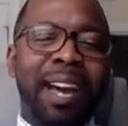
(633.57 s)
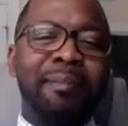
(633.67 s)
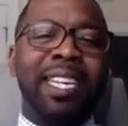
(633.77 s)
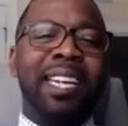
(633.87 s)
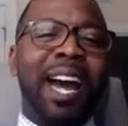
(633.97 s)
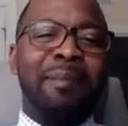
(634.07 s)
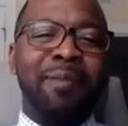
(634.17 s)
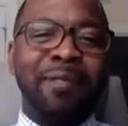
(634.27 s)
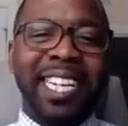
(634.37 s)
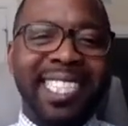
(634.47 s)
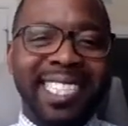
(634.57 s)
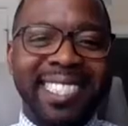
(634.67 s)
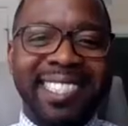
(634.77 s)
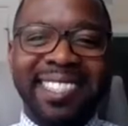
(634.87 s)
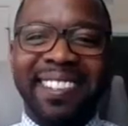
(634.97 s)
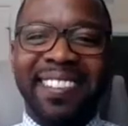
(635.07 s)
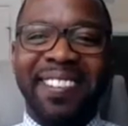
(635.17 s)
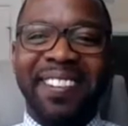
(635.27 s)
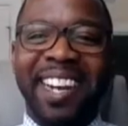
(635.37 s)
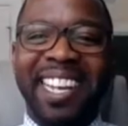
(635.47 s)
I'm in operations,
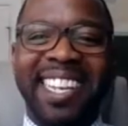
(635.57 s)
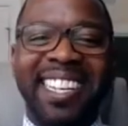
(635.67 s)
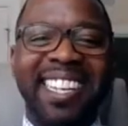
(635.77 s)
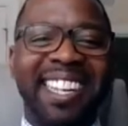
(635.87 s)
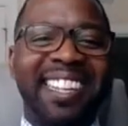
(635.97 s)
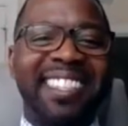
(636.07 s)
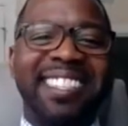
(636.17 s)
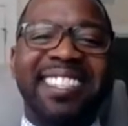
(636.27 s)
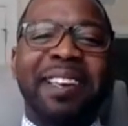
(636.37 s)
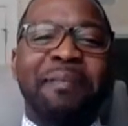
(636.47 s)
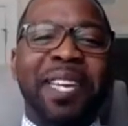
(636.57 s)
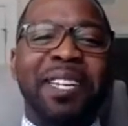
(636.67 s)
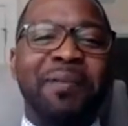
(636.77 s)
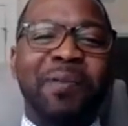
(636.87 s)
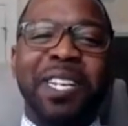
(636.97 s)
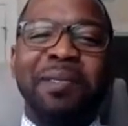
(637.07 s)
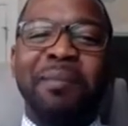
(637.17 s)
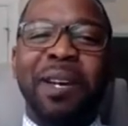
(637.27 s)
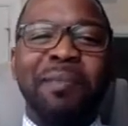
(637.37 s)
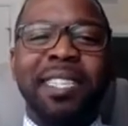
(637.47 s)
right? Does that mean I'm
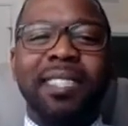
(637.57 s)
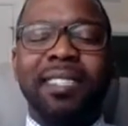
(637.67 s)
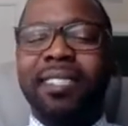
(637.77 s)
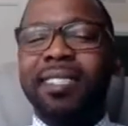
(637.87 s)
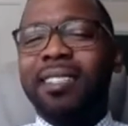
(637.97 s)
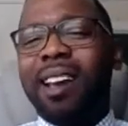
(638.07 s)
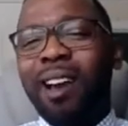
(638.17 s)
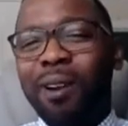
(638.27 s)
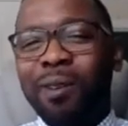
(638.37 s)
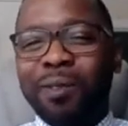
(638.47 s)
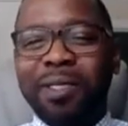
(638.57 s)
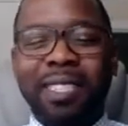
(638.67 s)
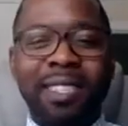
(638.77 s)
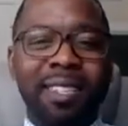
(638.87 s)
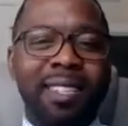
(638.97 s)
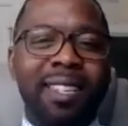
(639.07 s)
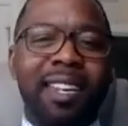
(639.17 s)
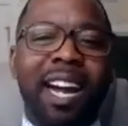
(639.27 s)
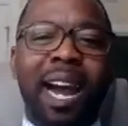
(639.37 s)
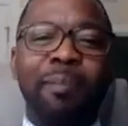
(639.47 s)
running my business? No.
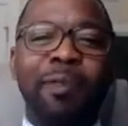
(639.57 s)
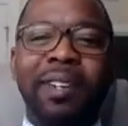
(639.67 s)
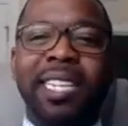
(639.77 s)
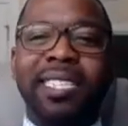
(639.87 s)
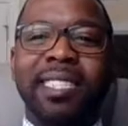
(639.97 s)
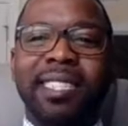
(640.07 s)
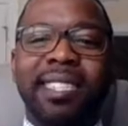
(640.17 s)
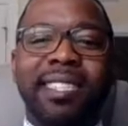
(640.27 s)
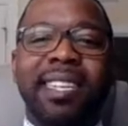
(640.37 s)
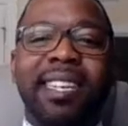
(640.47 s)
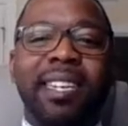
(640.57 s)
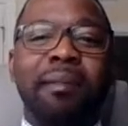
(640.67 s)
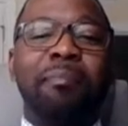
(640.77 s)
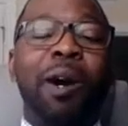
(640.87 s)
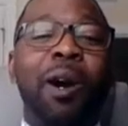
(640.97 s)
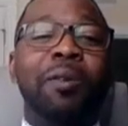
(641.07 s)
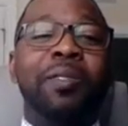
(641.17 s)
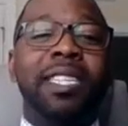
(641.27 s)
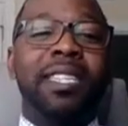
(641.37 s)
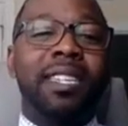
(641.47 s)
Operations is a
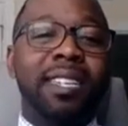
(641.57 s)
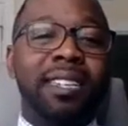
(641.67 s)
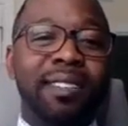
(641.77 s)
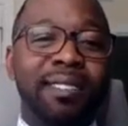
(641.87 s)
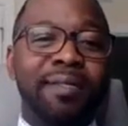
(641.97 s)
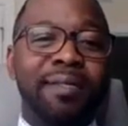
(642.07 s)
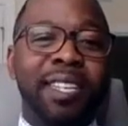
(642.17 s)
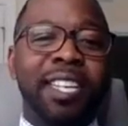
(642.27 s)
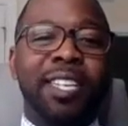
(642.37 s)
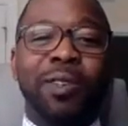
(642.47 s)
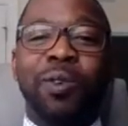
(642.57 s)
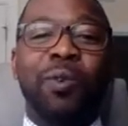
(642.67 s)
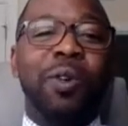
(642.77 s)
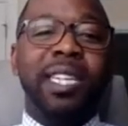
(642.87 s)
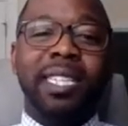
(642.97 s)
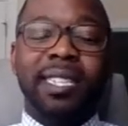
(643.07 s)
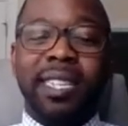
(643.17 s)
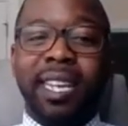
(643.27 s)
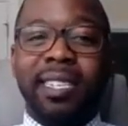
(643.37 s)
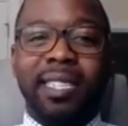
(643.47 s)
component of your
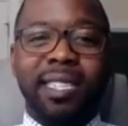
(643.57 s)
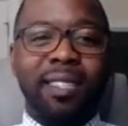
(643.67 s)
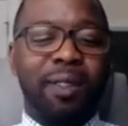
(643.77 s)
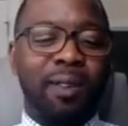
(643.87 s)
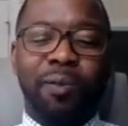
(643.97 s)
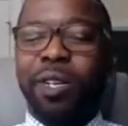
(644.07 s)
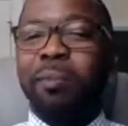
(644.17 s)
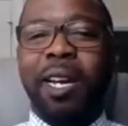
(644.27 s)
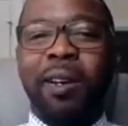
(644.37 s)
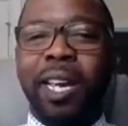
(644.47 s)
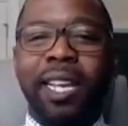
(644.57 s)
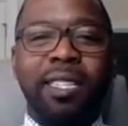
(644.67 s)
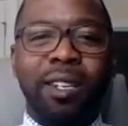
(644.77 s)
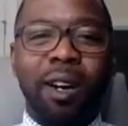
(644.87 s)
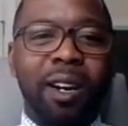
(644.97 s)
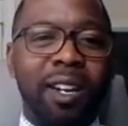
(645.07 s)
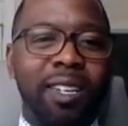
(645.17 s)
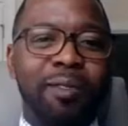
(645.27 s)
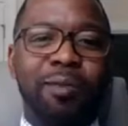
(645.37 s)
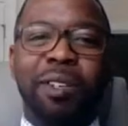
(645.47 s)
organization. What about
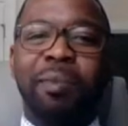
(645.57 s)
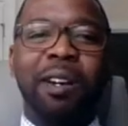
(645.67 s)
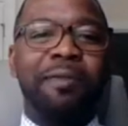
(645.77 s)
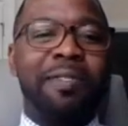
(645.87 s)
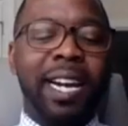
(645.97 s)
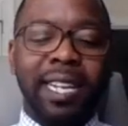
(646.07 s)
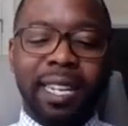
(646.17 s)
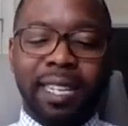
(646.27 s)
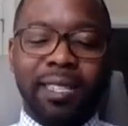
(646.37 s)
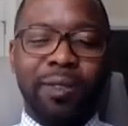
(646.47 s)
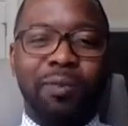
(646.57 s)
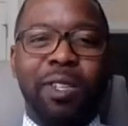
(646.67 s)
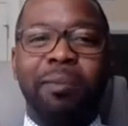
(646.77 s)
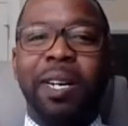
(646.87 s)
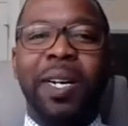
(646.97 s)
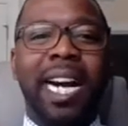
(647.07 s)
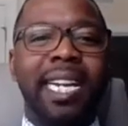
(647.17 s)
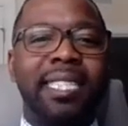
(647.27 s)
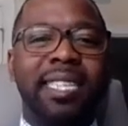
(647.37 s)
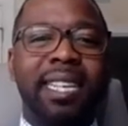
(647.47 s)
HR? What about finance? What about
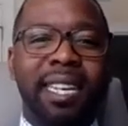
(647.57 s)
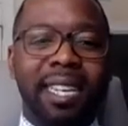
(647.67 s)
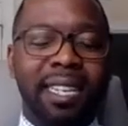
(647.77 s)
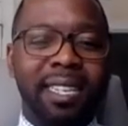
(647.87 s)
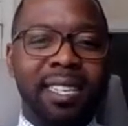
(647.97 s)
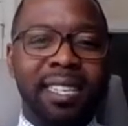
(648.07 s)
IT?